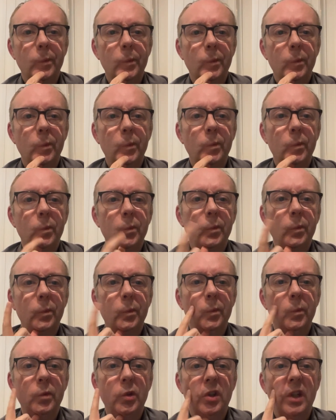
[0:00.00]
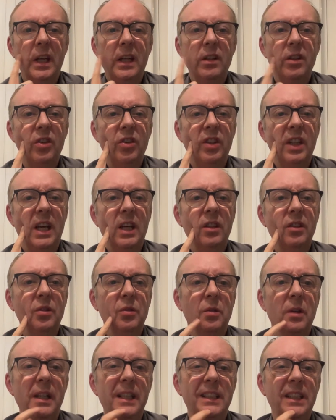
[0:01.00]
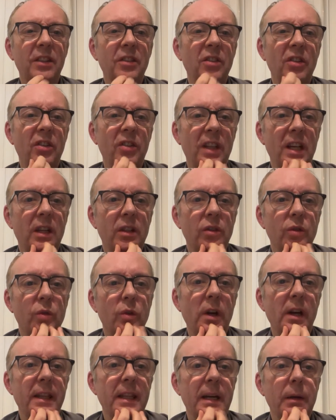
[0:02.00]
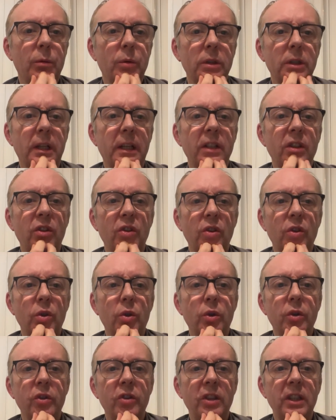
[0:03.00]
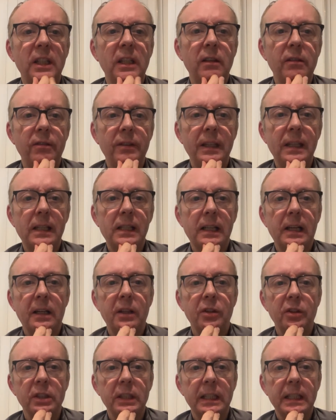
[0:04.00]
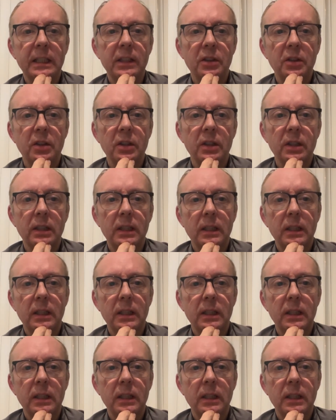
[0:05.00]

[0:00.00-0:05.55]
Does that sound right? It doesn't sound right, that one. I saw TV last night.